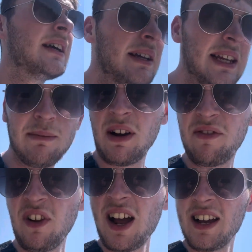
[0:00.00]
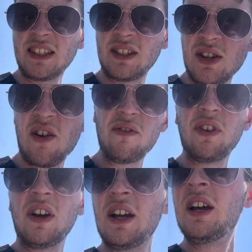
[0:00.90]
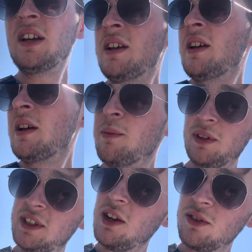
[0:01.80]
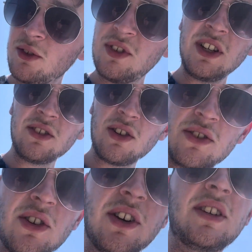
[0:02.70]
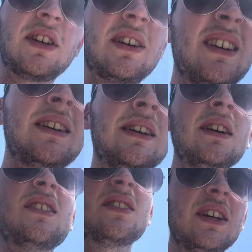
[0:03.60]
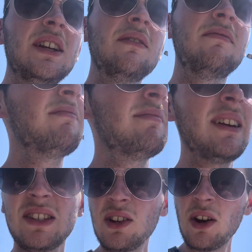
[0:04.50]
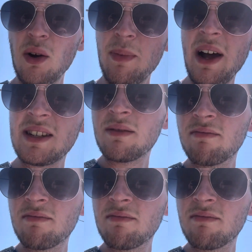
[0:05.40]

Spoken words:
Eating by flies is enough. But did also see a tortoise. So you know, it's not all bad.